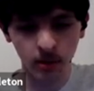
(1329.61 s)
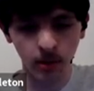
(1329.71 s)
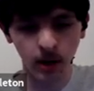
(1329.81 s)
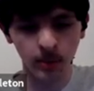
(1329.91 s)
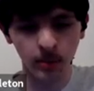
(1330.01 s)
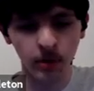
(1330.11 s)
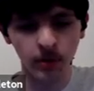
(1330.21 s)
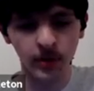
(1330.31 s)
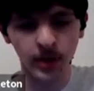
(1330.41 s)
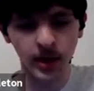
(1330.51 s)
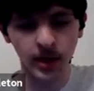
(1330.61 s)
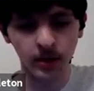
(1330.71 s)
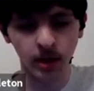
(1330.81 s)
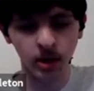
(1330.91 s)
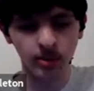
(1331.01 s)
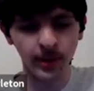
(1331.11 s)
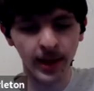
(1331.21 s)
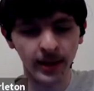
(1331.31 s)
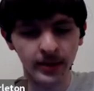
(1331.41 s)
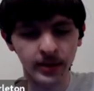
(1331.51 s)
where I move the large
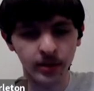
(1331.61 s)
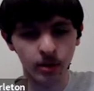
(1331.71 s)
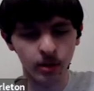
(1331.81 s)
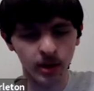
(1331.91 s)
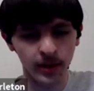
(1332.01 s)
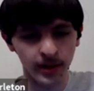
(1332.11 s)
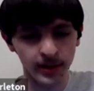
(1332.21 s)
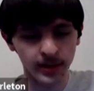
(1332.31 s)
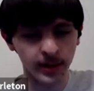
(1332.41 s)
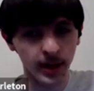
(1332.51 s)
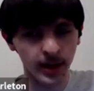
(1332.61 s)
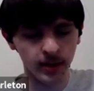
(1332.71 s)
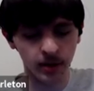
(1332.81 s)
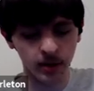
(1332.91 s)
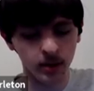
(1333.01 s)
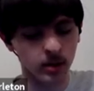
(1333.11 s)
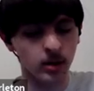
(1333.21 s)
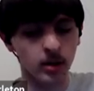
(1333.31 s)
black circle on the slider.